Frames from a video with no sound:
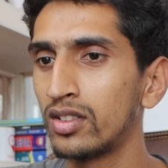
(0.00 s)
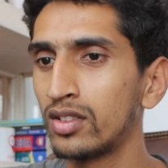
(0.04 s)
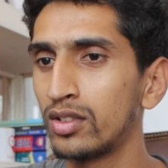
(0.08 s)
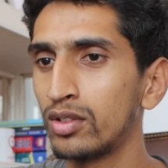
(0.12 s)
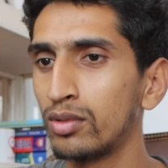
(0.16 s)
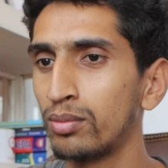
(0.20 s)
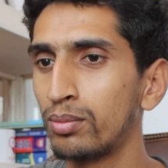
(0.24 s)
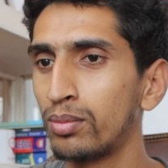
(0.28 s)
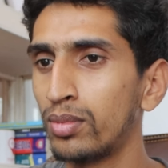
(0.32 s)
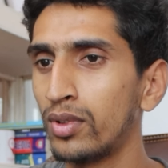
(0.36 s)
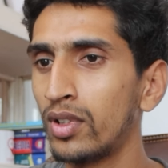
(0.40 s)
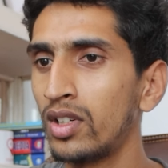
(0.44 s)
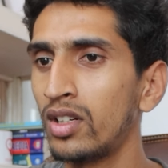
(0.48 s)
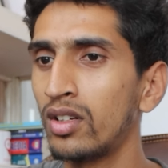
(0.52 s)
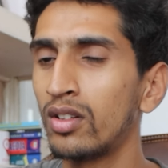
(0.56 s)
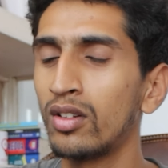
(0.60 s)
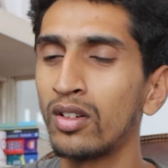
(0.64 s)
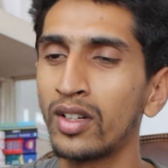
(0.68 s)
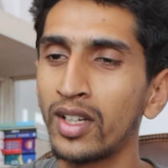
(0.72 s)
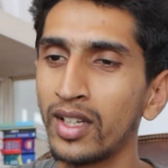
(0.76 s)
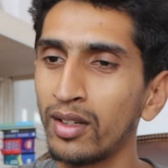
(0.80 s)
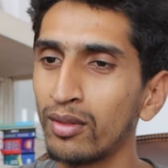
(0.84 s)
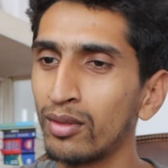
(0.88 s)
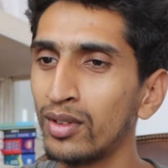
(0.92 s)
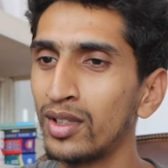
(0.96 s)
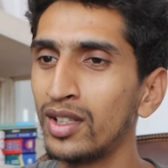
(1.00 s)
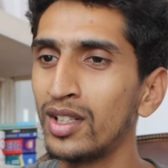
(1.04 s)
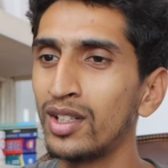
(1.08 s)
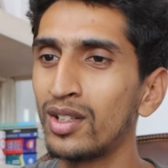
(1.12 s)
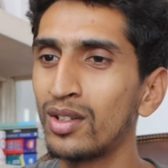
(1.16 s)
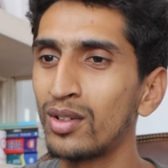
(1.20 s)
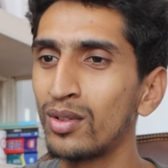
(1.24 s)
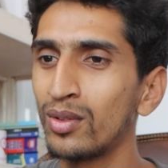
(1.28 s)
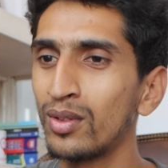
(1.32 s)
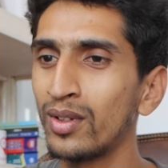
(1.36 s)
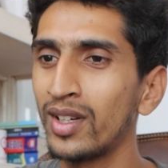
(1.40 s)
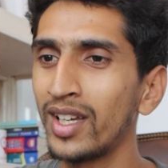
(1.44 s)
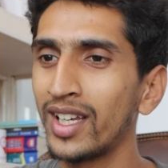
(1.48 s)
super. Okay, we
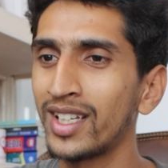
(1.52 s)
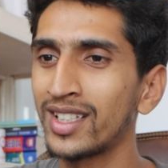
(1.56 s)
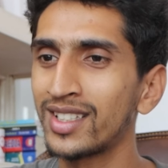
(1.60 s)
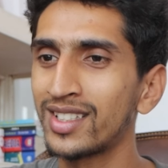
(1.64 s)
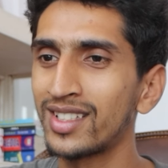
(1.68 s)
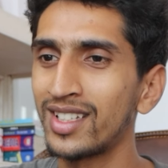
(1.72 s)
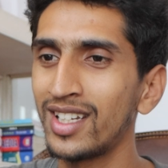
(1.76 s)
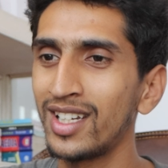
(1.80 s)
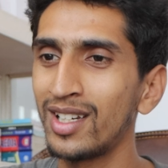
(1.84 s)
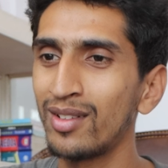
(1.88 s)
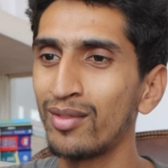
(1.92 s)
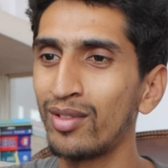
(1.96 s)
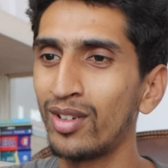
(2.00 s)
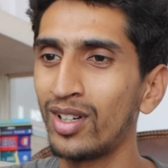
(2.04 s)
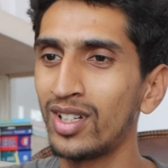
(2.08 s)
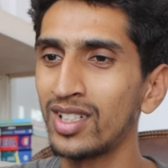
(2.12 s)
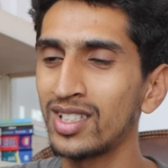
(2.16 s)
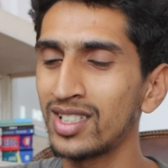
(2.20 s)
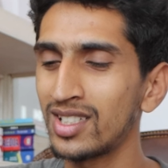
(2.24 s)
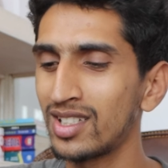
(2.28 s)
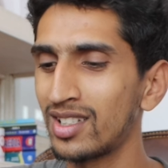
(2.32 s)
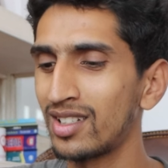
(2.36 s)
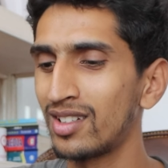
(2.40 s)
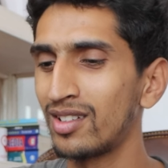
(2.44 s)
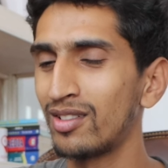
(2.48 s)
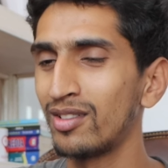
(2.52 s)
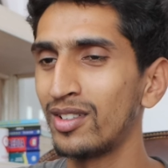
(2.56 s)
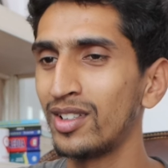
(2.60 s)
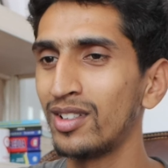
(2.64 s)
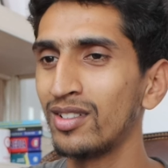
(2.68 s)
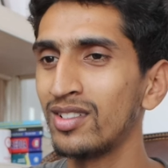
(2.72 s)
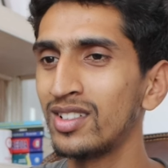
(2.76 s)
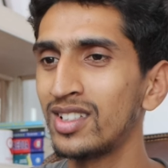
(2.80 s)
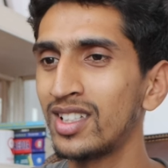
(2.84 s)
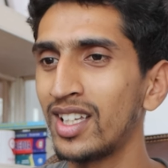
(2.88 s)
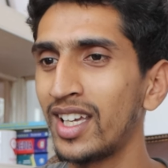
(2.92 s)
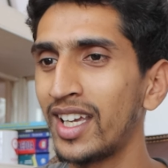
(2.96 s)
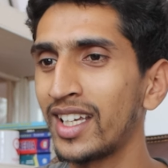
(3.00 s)
need to extend first, to
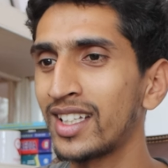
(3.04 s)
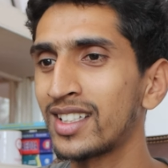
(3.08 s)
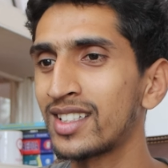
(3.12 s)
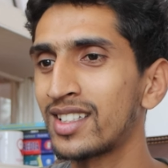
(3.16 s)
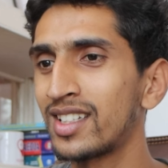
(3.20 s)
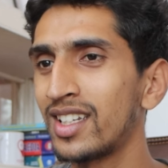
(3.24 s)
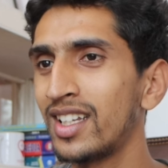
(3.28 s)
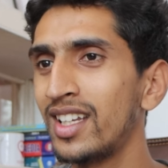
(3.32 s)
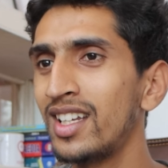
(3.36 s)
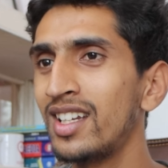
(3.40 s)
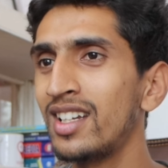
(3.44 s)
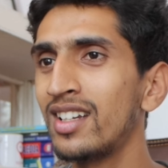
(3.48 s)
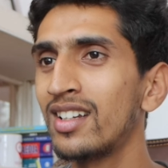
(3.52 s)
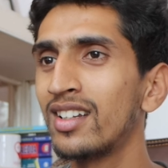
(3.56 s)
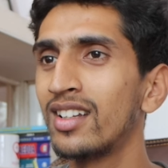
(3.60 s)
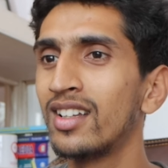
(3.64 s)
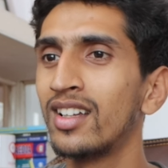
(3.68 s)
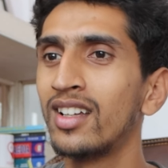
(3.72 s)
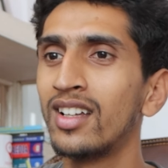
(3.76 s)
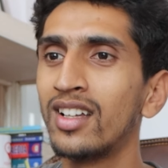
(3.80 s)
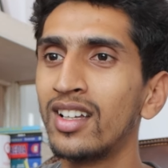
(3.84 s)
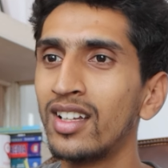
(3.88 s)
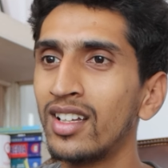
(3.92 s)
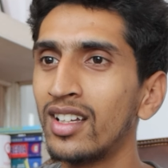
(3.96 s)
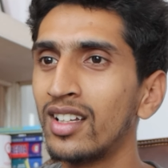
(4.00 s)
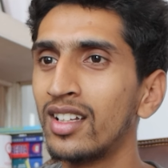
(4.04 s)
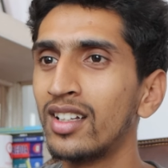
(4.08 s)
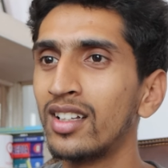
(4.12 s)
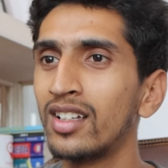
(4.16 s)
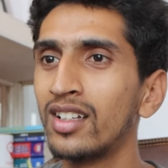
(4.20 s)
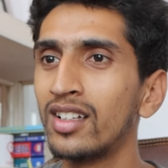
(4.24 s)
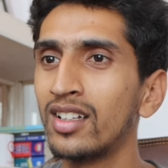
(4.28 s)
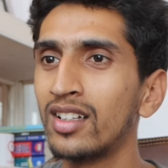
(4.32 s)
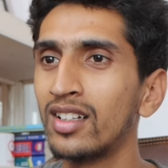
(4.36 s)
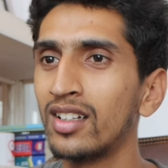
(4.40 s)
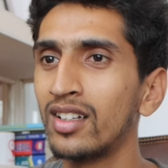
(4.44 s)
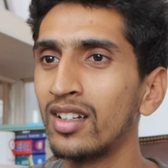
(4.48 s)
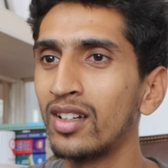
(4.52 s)
use extend,
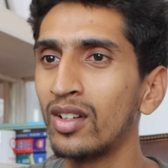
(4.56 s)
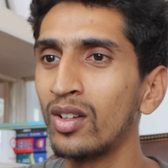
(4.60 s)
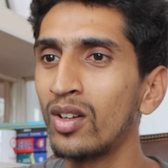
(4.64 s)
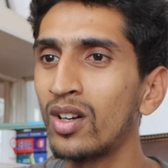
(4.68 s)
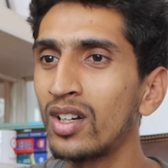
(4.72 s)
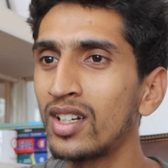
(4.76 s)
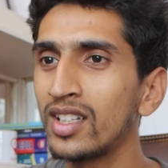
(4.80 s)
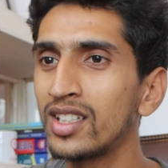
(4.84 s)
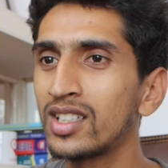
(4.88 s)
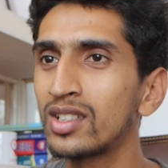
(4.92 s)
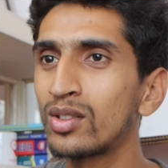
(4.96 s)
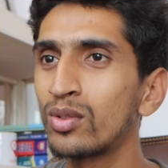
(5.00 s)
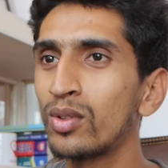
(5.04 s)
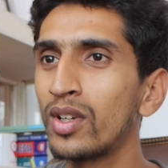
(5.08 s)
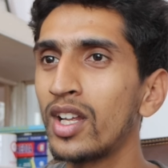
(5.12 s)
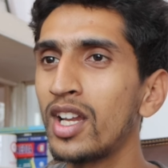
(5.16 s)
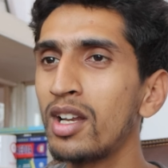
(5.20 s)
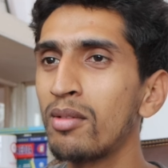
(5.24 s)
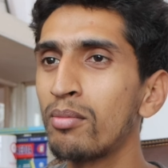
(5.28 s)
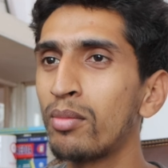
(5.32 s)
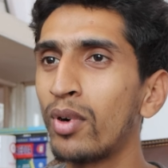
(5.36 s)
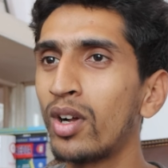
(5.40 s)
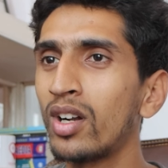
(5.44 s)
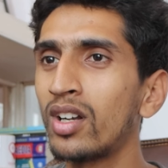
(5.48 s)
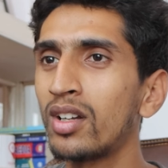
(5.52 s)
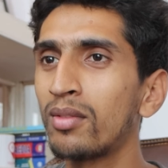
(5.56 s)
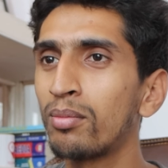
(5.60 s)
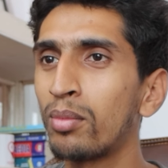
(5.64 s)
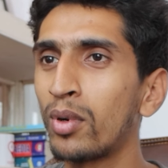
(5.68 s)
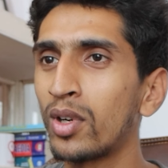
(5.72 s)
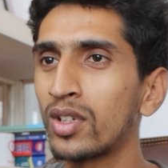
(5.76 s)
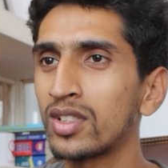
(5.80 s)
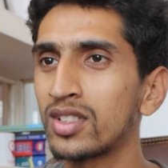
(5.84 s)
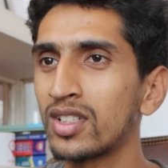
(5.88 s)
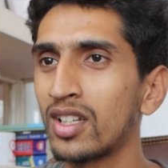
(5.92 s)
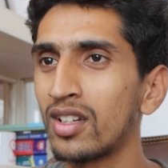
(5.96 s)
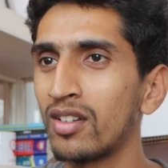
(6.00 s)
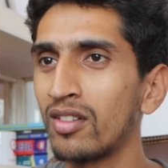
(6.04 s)
not student but
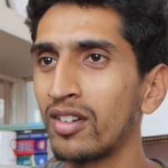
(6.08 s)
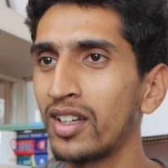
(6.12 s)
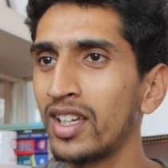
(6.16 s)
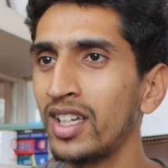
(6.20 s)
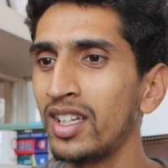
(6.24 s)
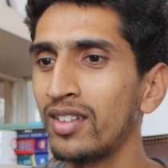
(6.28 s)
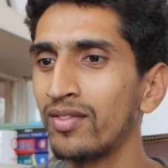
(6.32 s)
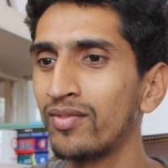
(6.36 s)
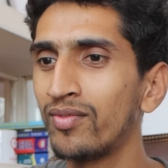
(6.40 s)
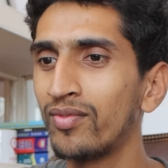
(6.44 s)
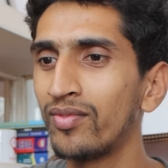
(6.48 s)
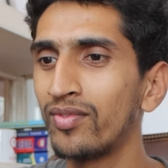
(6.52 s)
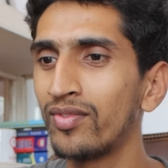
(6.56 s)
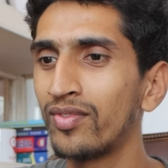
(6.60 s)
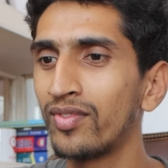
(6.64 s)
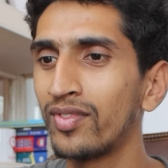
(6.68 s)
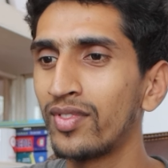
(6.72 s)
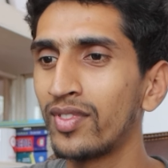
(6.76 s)
person. Okay,